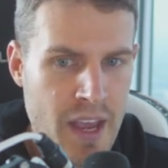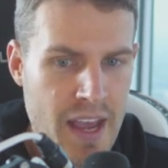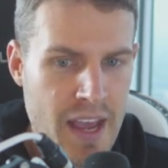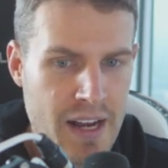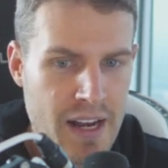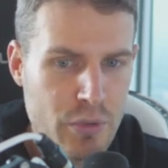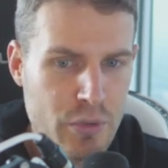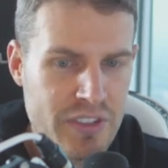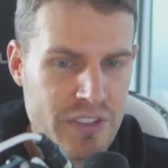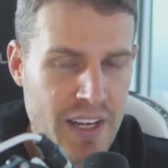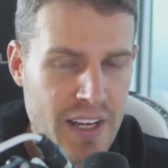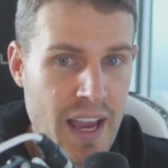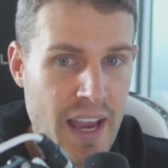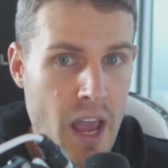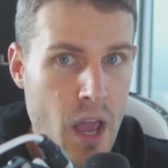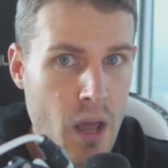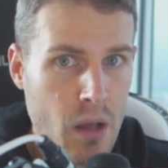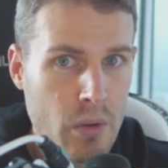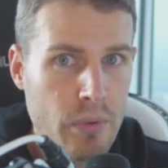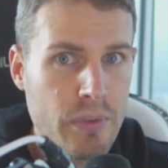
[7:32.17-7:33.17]
And I was like
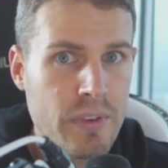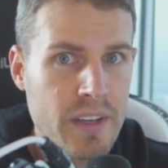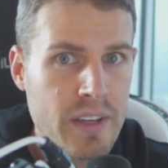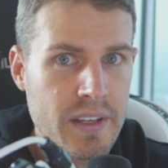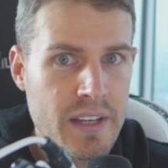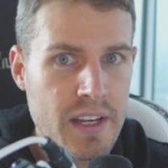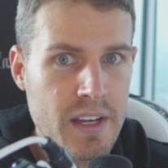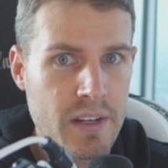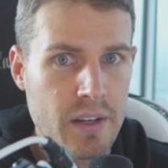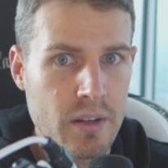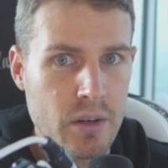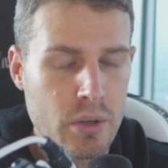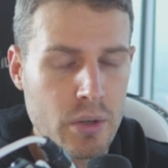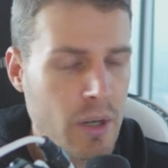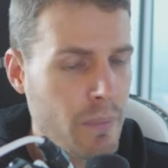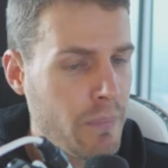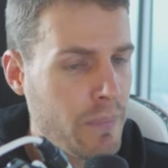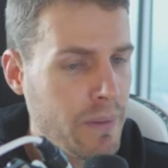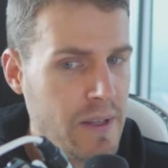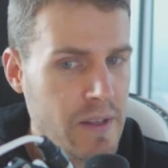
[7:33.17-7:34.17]
healthy keto,
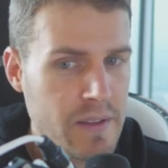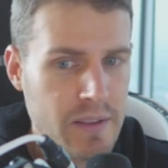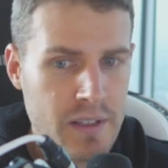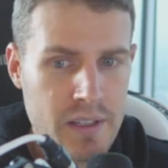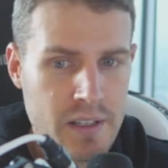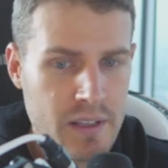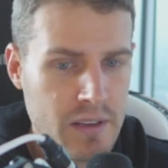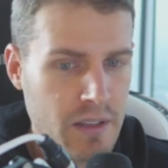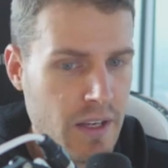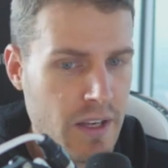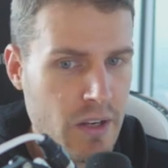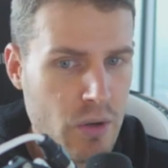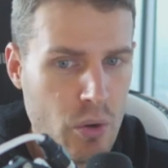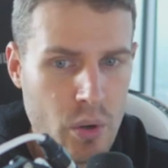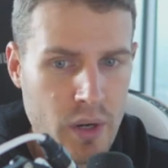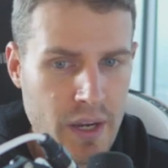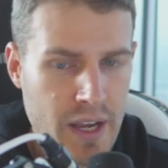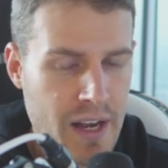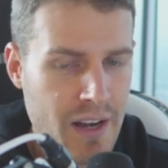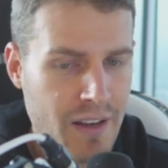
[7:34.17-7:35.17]
completely clean
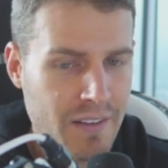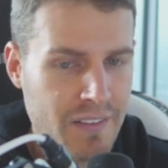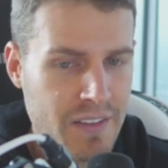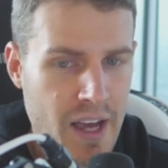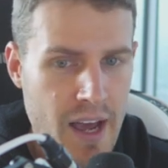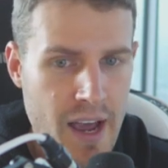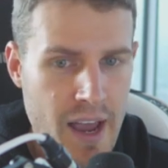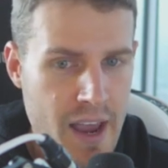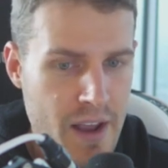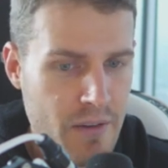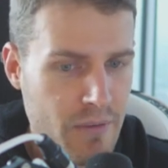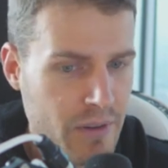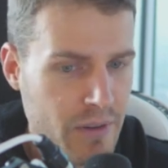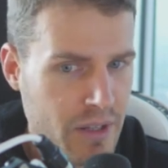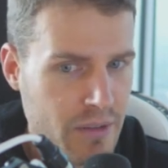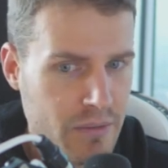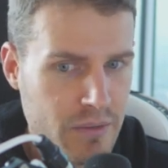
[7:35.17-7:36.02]
organic diet,